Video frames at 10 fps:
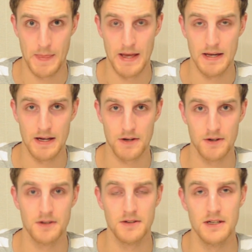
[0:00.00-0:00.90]
a
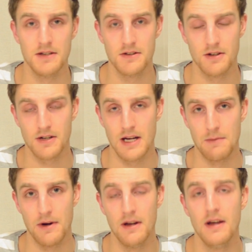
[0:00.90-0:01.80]
Nikon digital
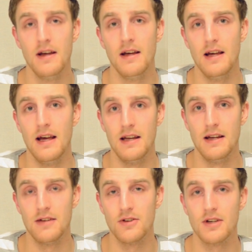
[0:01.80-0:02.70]
camera.
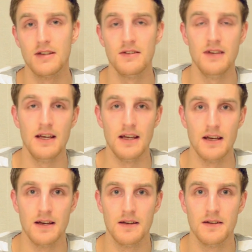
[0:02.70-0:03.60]
And as you can
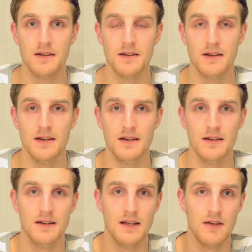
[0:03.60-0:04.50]
see,
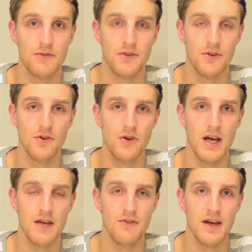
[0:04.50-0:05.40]
if you
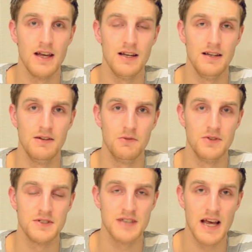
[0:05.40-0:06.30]
have
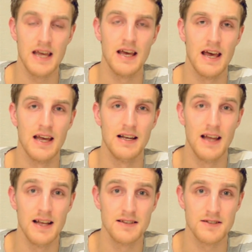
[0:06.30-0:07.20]
say a
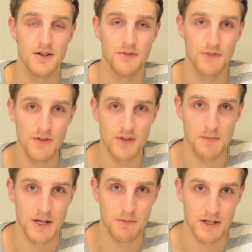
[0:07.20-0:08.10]
lens of
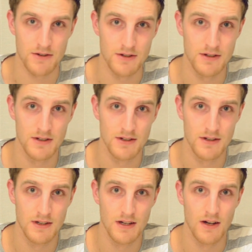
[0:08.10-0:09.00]
50 millimeter
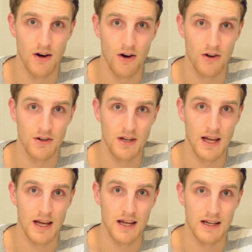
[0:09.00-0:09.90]
on
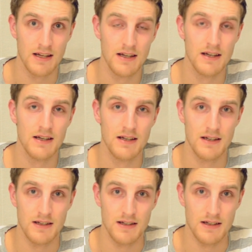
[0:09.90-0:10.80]
a
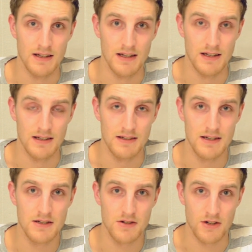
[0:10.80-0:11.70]

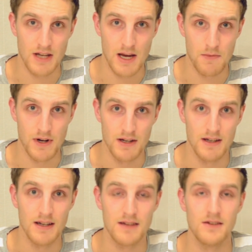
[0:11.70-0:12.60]
digital camera,
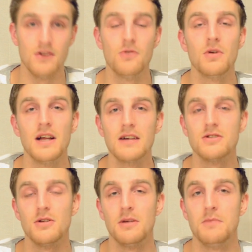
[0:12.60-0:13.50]
you will
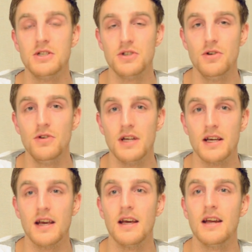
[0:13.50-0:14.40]
actually be shooting
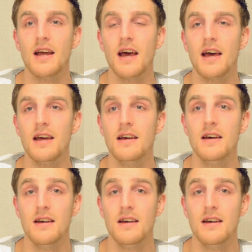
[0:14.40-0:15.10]
in a